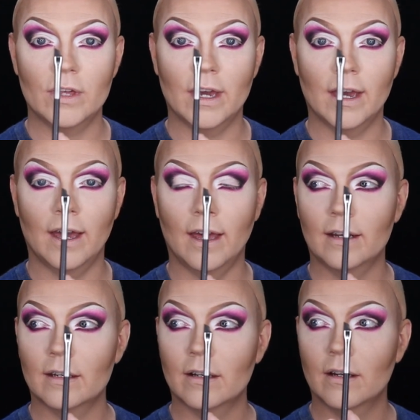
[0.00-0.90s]
that
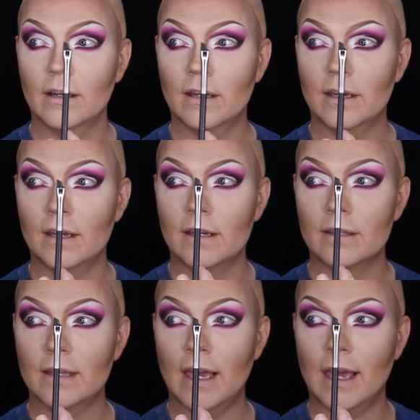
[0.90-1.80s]

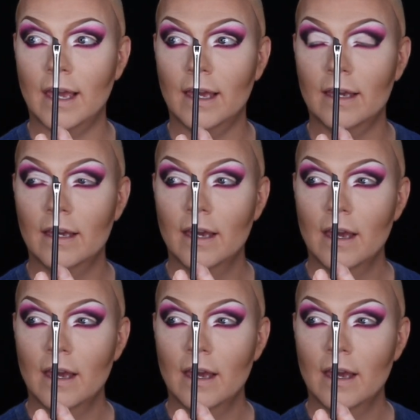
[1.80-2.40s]
is a